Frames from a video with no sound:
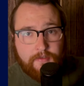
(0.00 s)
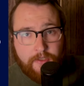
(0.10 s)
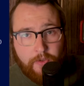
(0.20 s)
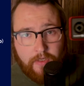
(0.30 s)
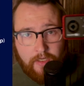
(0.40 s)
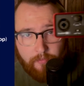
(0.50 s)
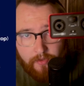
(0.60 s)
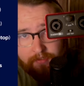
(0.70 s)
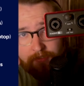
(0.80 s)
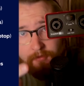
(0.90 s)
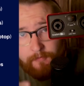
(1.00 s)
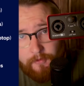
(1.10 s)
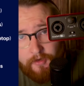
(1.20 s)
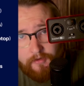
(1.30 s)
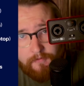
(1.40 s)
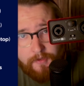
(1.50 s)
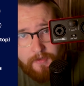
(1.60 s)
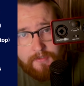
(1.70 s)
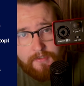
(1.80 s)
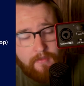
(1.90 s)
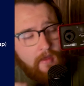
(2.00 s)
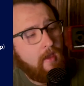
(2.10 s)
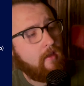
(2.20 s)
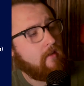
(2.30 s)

2 inputs in the front, if you can see that.